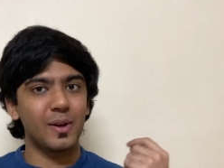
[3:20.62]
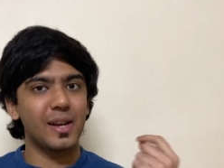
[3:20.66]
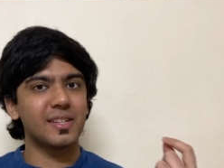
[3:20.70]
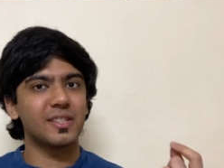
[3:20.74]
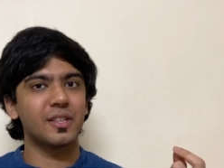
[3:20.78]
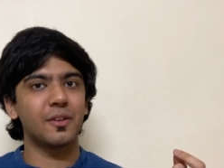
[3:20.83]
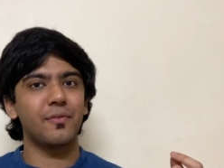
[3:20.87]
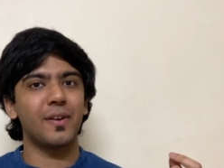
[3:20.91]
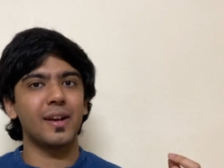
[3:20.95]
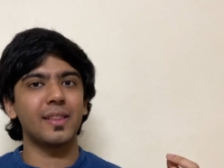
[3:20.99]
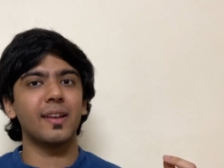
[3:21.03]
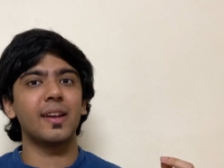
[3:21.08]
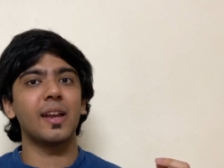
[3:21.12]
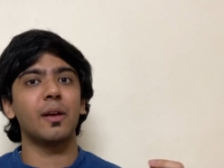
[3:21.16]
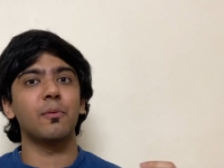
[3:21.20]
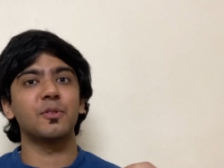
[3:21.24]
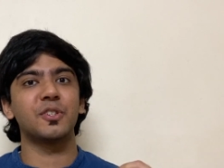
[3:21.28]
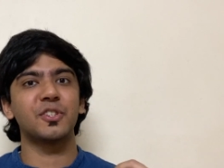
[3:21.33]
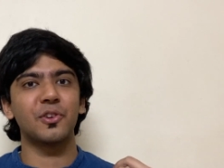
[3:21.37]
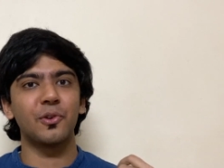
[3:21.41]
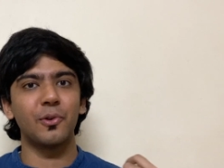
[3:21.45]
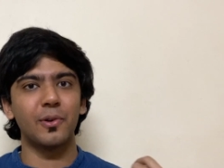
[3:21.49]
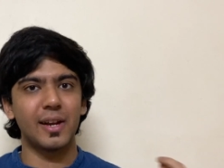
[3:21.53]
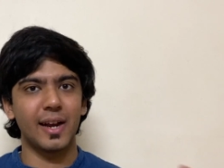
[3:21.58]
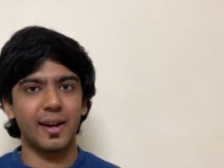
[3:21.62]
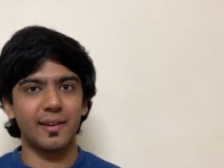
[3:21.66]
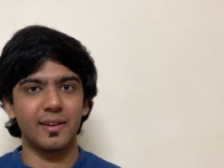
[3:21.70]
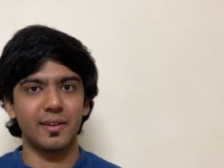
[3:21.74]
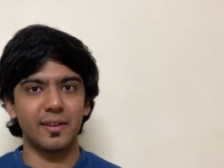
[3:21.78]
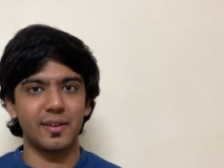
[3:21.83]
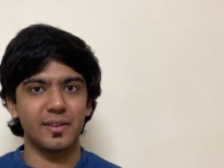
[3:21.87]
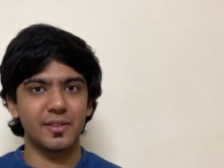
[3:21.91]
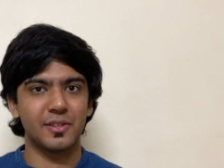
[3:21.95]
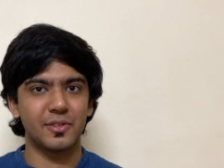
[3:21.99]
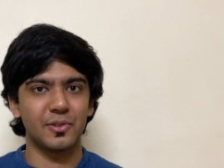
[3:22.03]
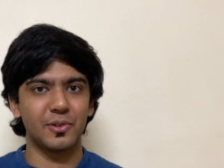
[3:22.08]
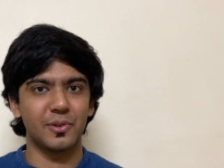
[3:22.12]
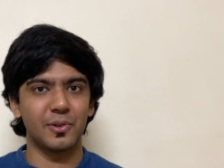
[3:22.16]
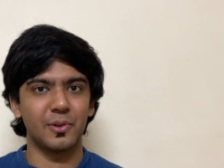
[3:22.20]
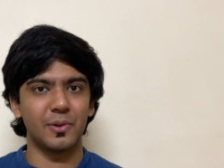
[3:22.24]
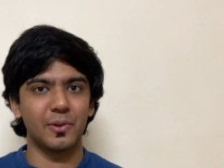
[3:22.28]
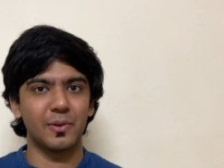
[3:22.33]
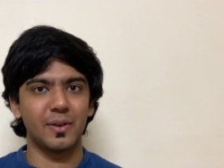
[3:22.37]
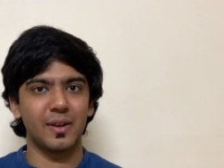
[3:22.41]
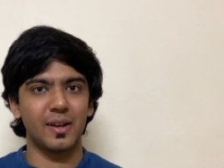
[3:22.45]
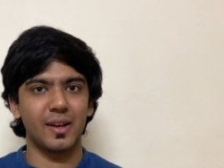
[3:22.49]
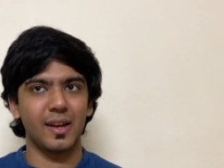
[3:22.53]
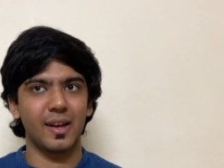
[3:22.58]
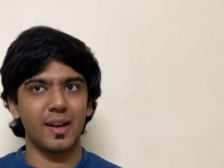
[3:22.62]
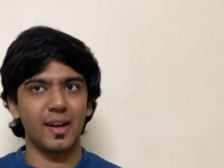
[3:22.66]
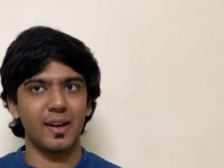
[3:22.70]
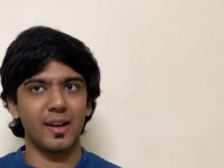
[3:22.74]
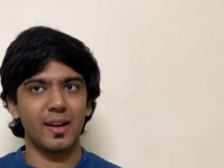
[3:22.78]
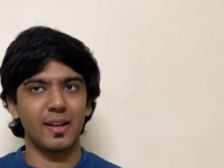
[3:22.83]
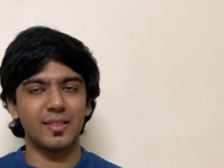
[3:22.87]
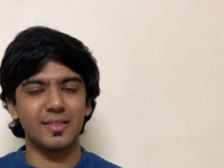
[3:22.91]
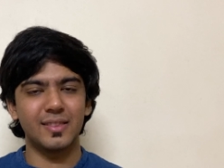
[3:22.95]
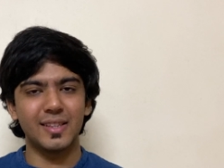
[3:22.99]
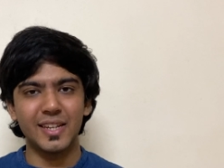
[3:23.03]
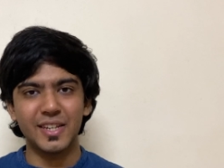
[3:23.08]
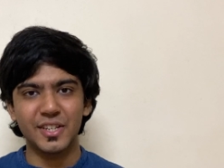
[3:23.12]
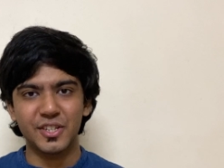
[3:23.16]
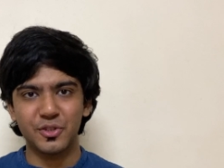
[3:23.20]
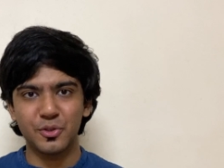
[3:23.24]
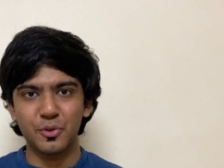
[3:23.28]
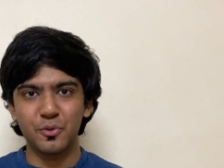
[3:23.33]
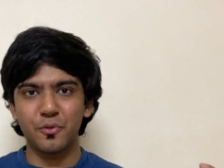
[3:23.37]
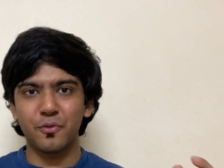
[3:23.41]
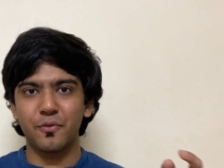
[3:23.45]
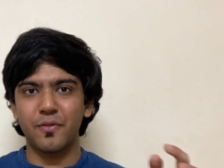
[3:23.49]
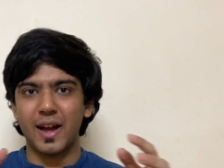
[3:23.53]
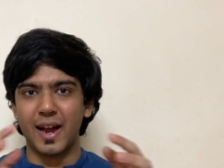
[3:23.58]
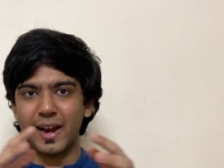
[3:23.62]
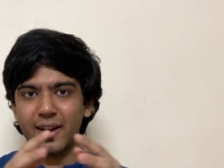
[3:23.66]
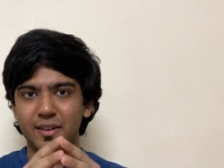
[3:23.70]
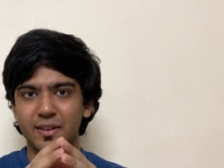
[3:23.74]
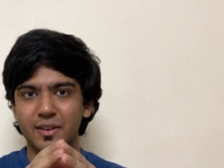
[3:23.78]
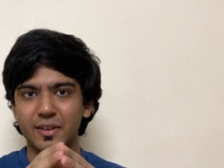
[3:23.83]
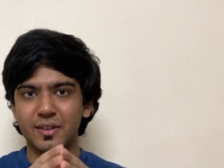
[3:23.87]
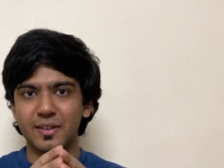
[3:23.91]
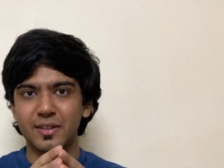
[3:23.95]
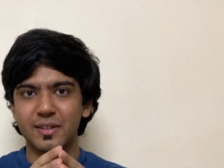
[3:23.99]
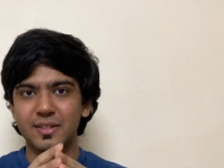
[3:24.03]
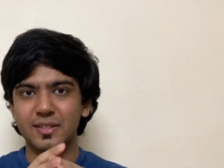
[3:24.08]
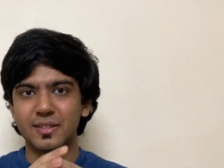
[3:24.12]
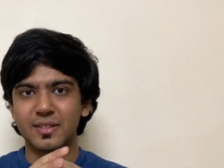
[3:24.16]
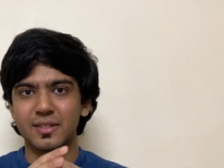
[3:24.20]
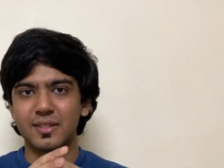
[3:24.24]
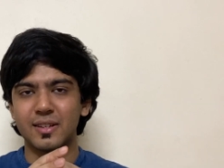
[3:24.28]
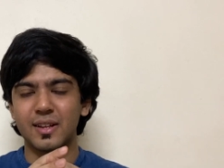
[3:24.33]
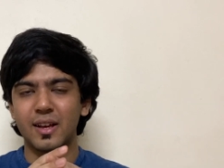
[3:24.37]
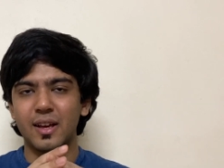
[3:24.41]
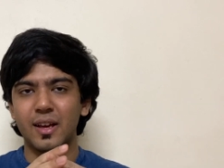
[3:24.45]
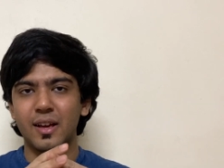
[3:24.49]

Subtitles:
fact that I was good at it. So these two factors